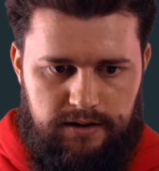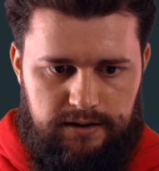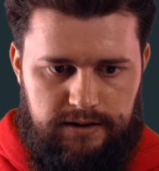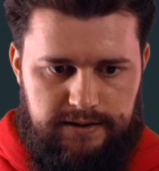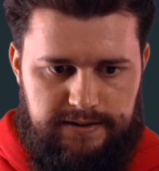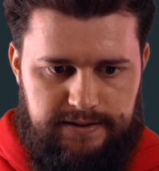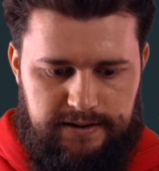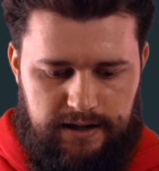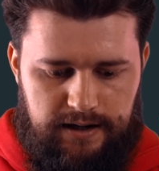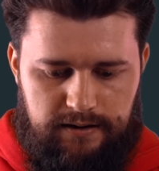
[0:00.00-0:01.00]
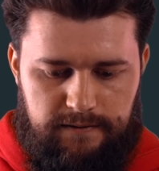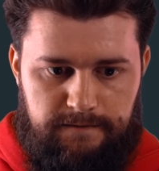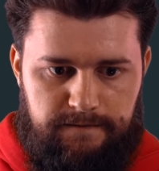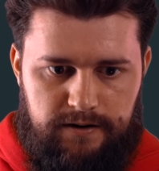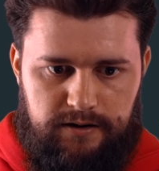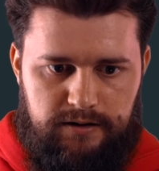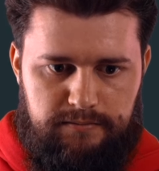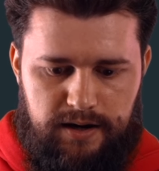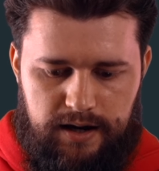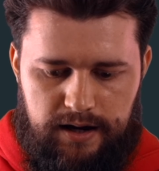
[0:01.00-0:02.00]
Let's say
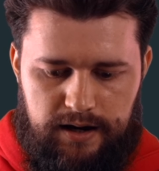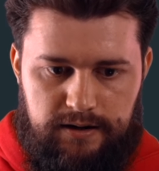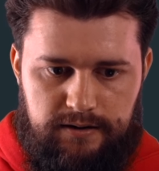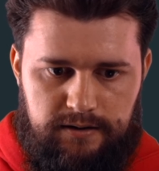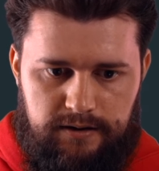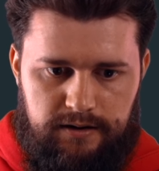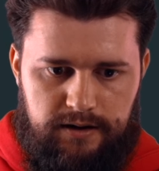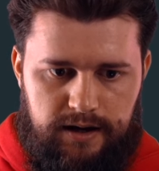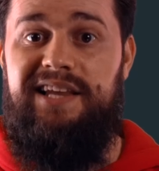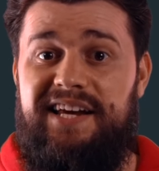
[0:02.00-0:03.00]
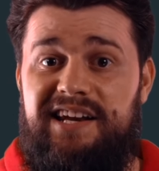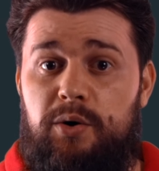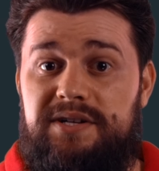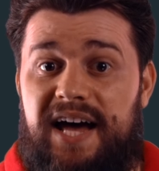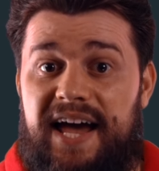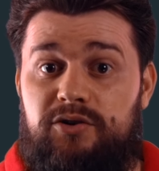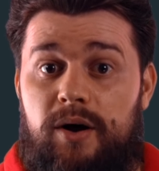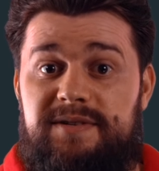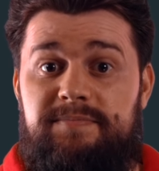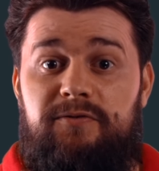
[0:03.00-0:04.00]
func main. Like in our
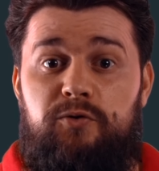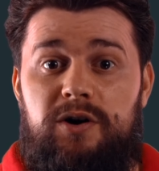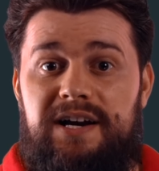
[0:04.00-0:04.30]
diagrams before,